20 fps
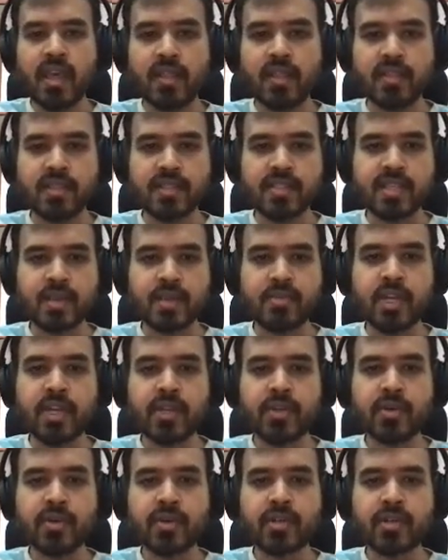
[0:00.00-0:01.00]
Just
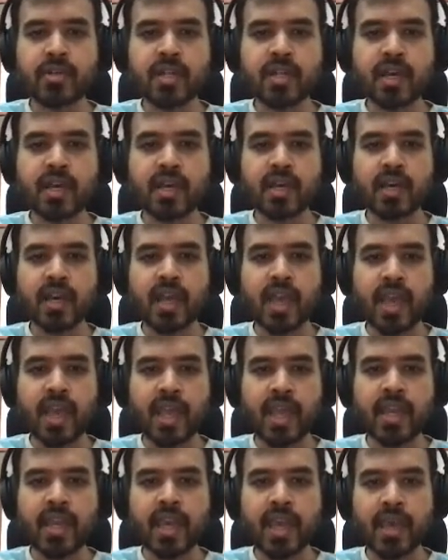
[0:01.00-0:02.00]
substitute
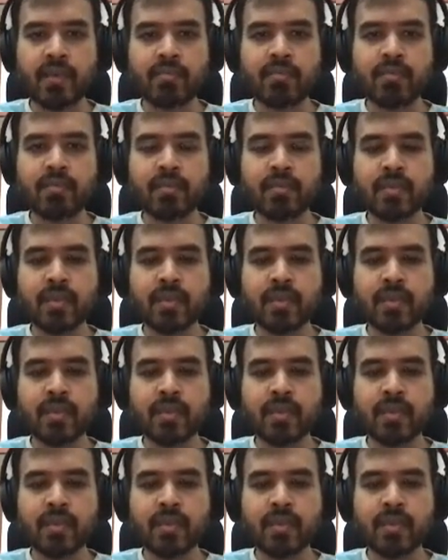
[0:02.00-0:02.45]
in m,